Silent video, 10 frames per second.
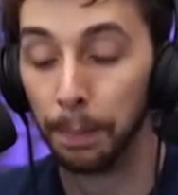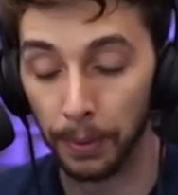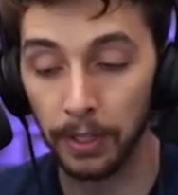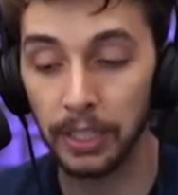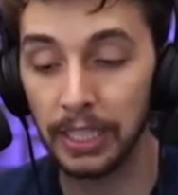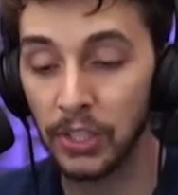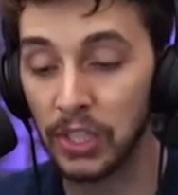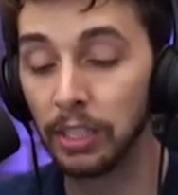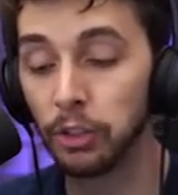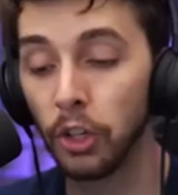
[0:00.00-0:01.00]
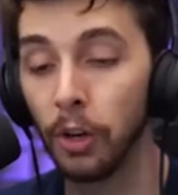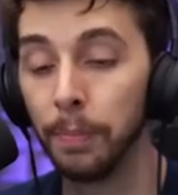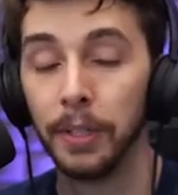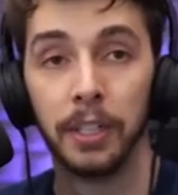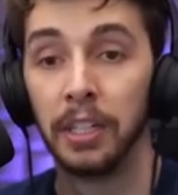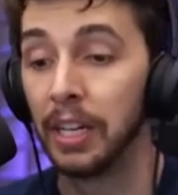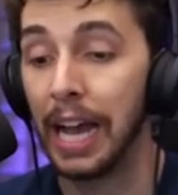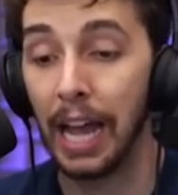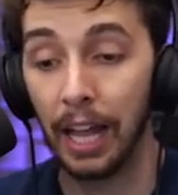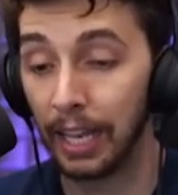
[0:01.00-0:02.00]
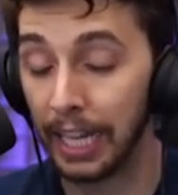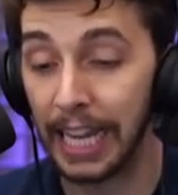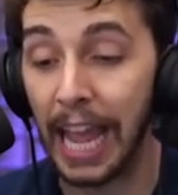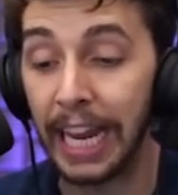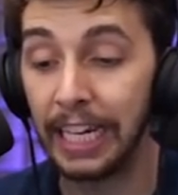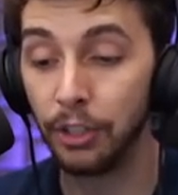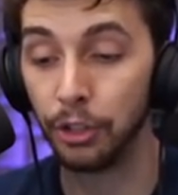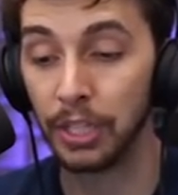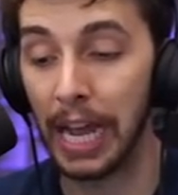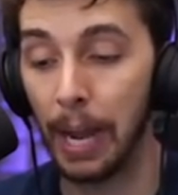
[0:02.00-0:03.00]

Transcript: But it still took him like ages,